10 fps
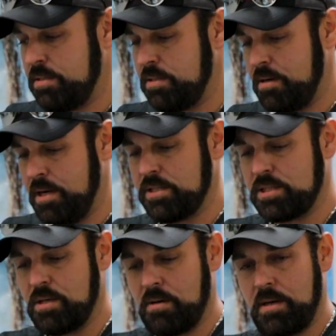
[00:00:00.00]
All right.
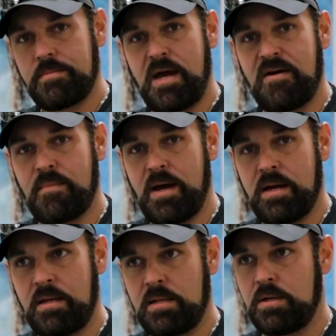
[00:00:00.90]
So I have my
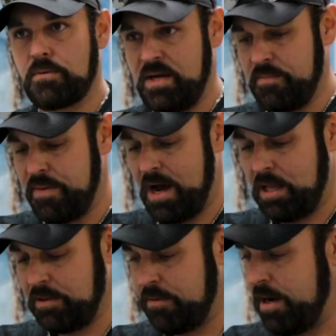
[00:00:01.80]
green
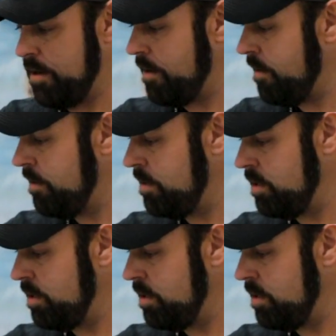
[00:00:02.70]
palette right here,